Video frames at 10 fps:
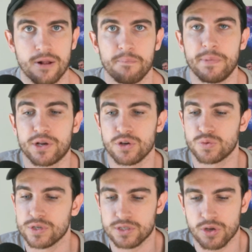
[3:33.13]
Because we're
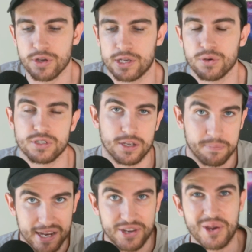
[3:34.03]
so guilty
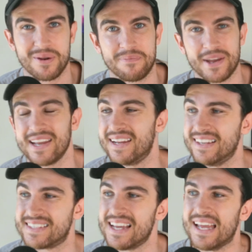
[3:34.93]
being human beings